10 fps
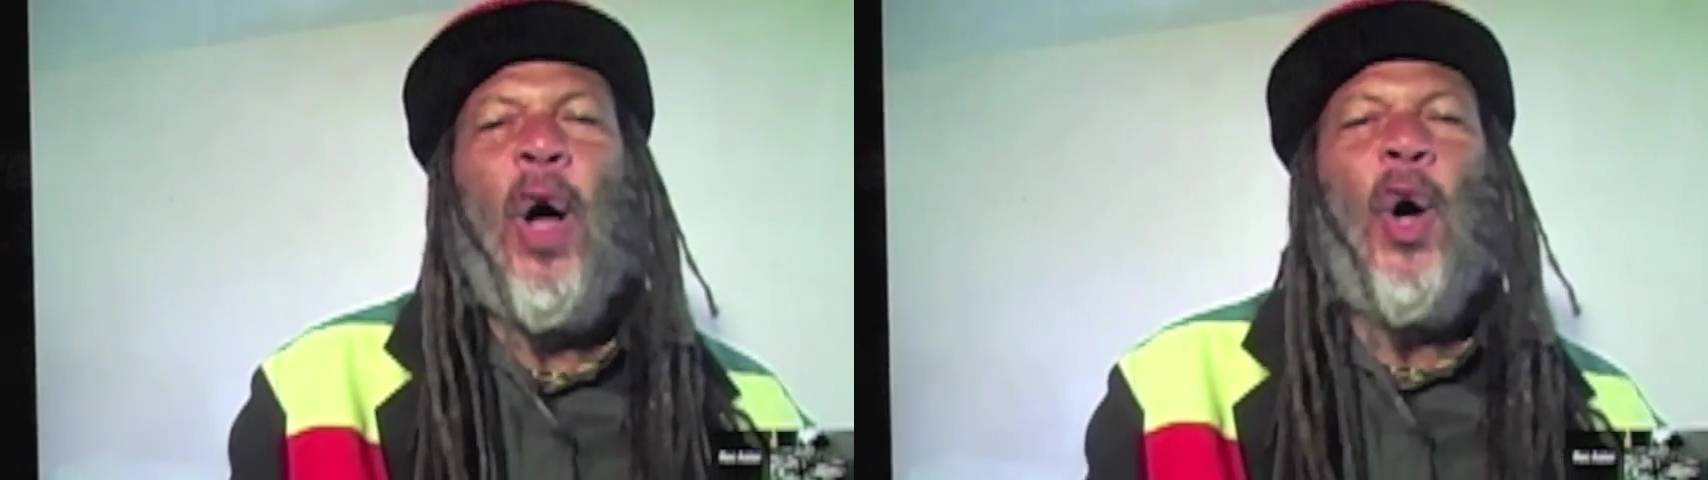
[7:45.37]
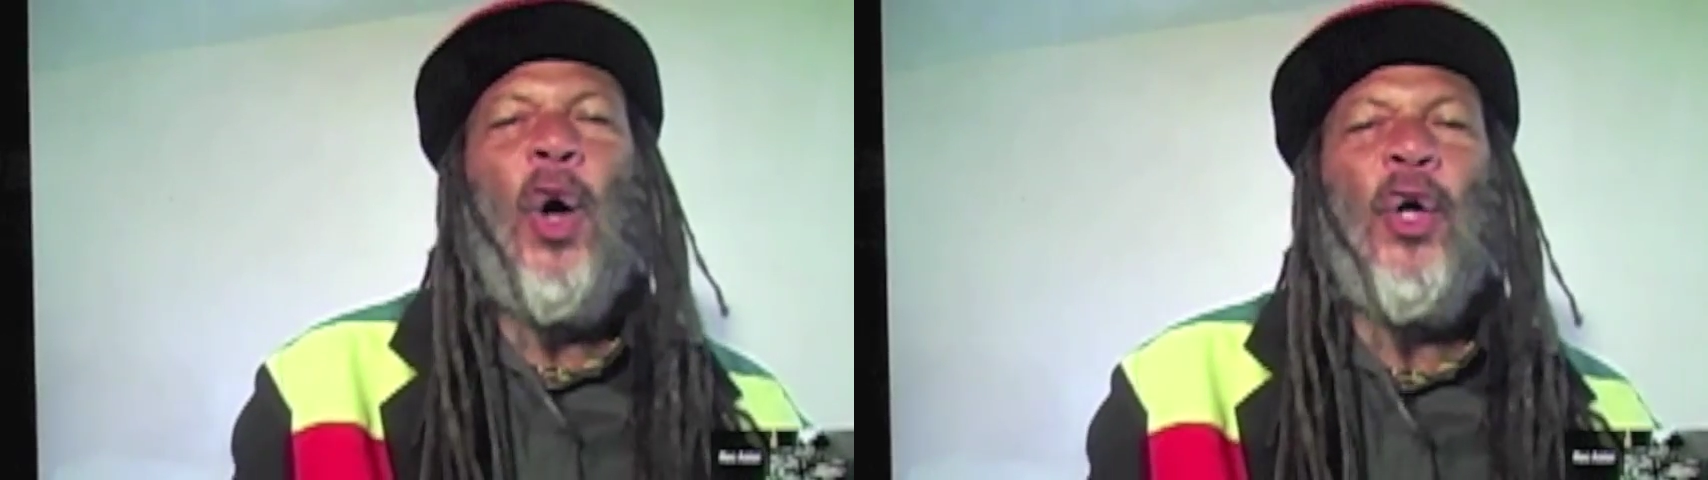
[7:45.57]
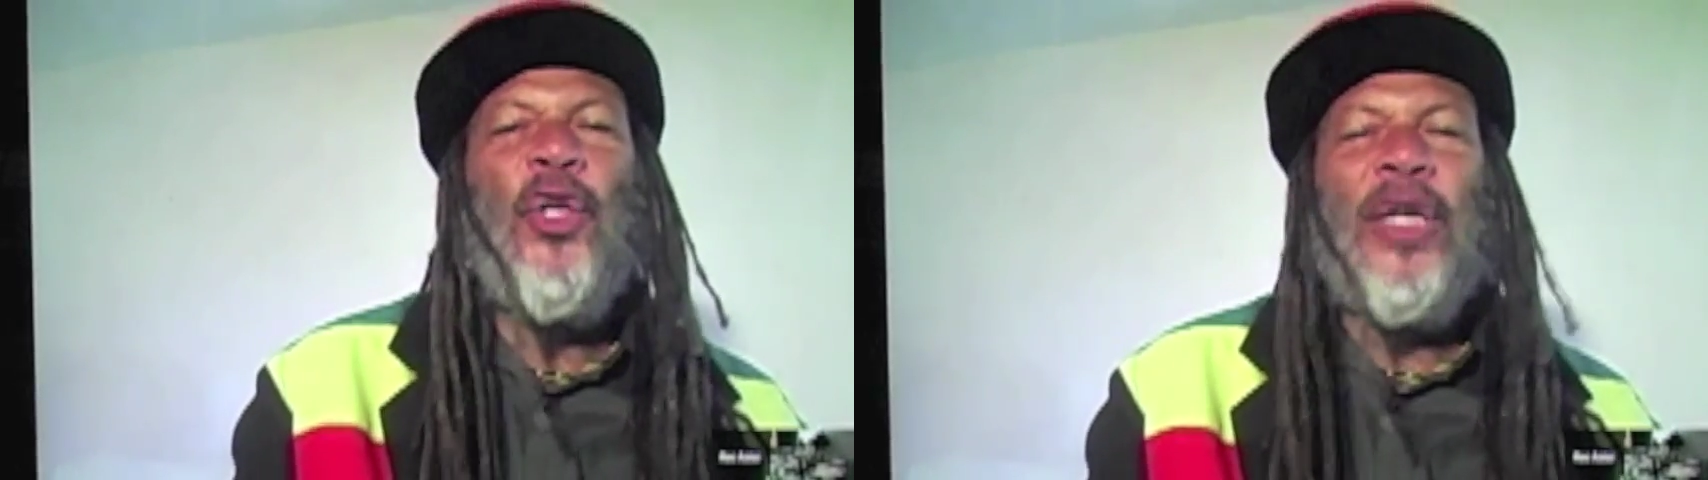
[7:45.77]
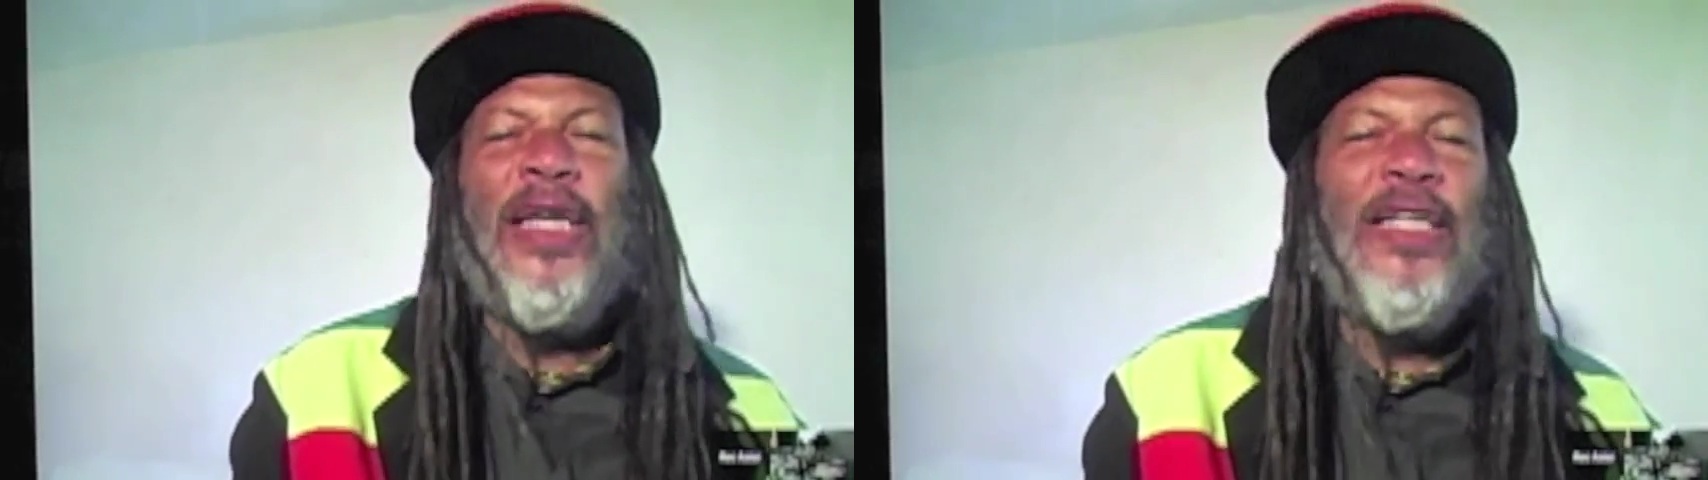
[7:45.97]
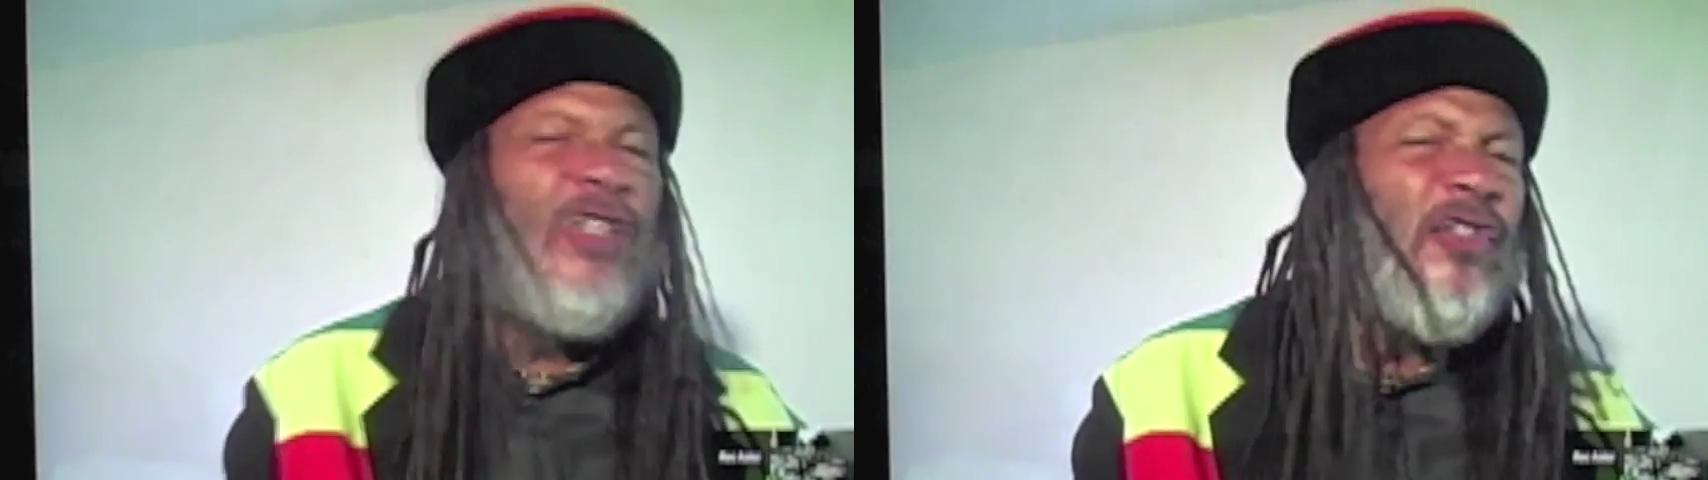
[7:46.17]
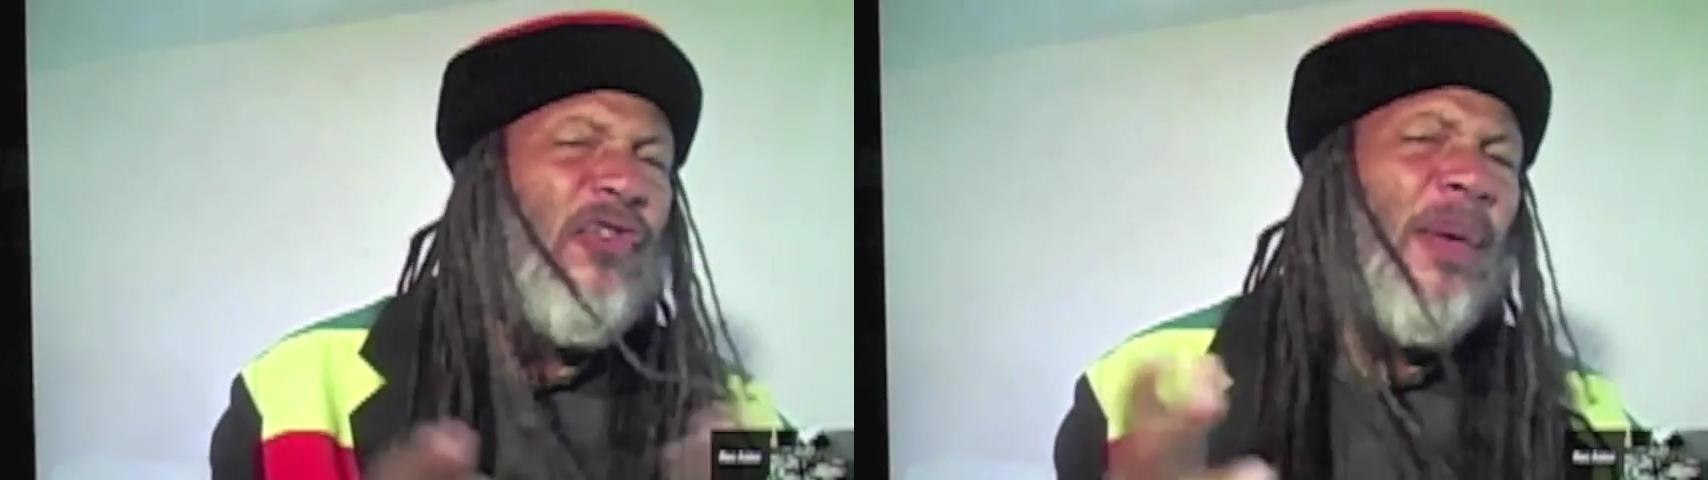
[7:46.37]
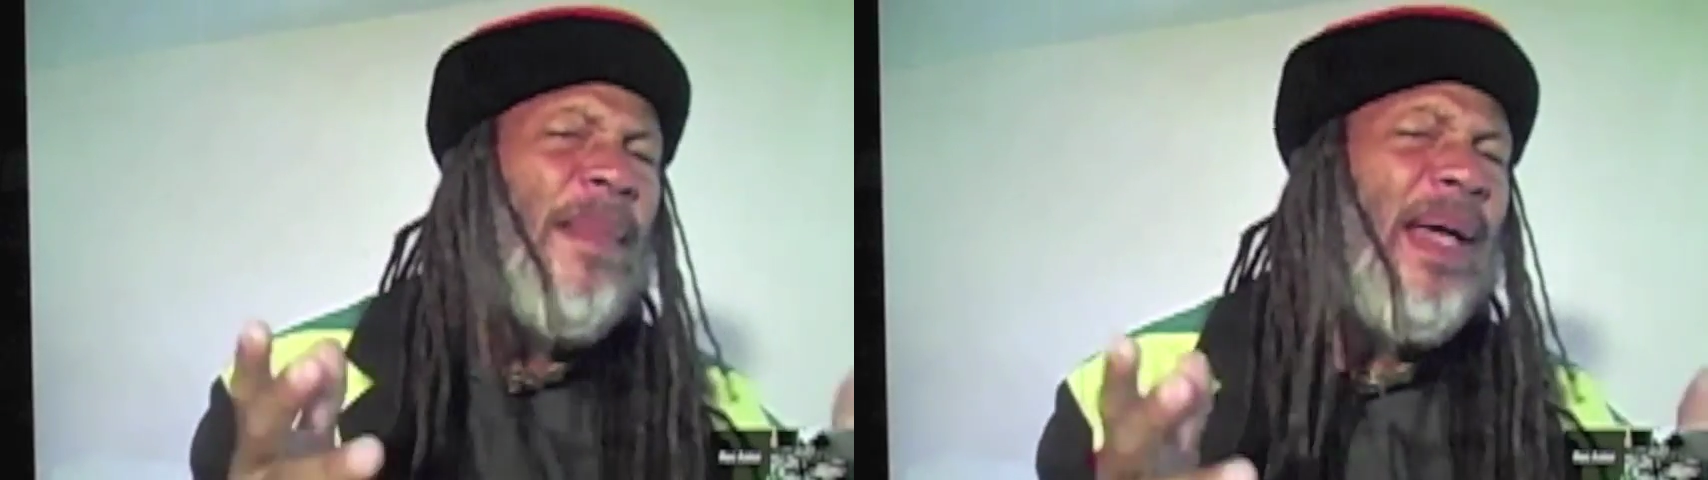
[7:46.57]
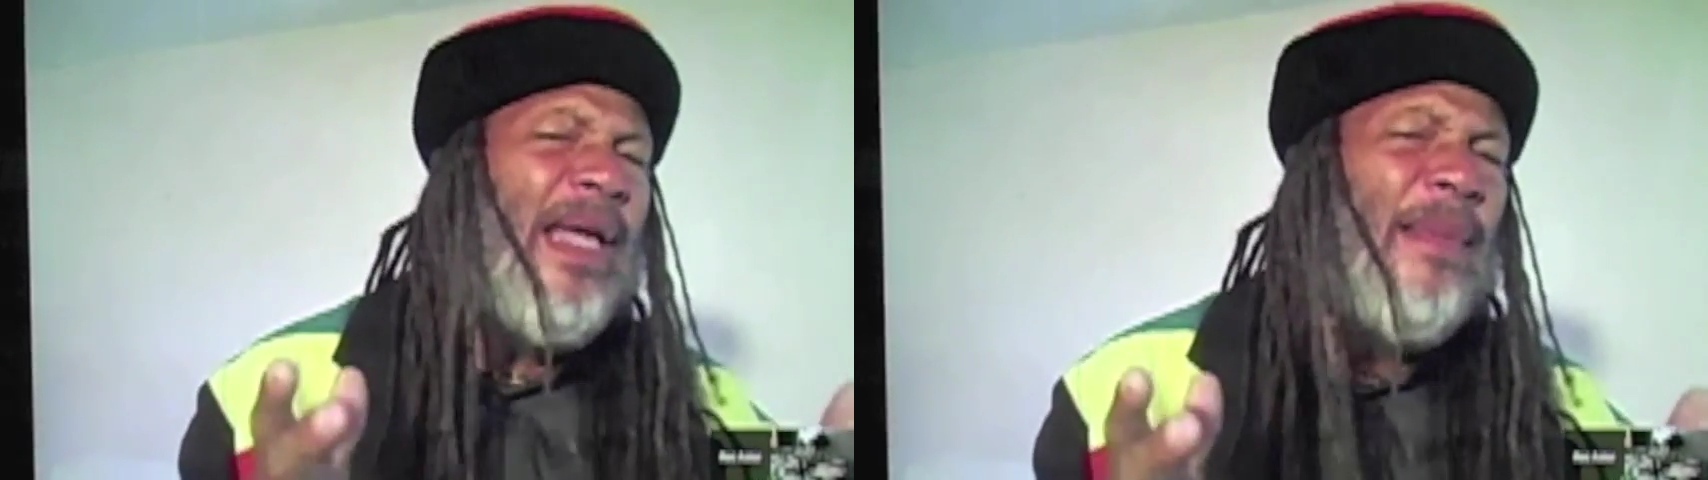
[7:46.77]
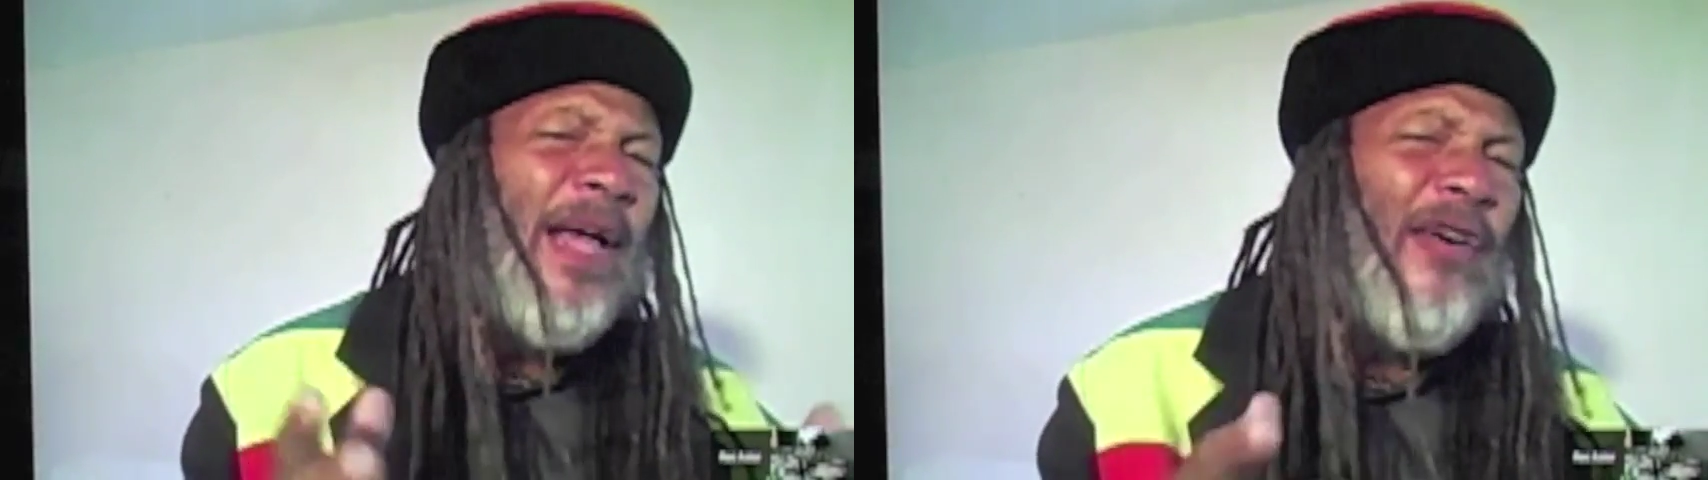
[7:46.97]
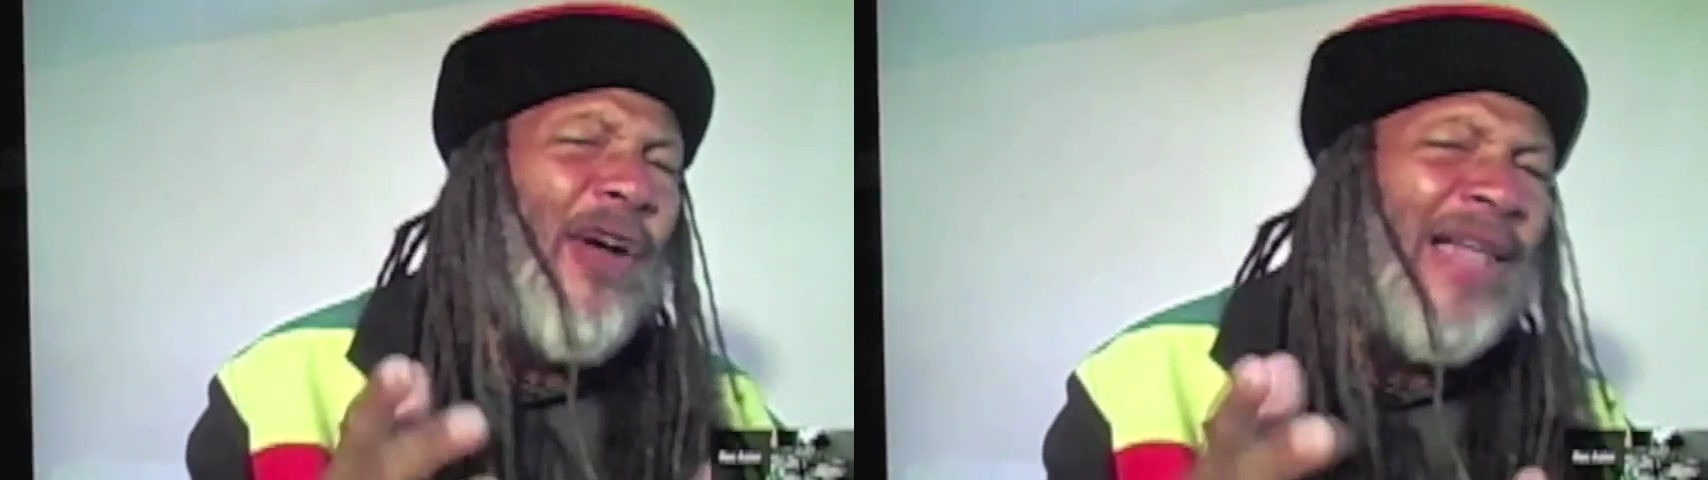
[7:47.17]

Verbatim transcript: Or you can just drop me an email,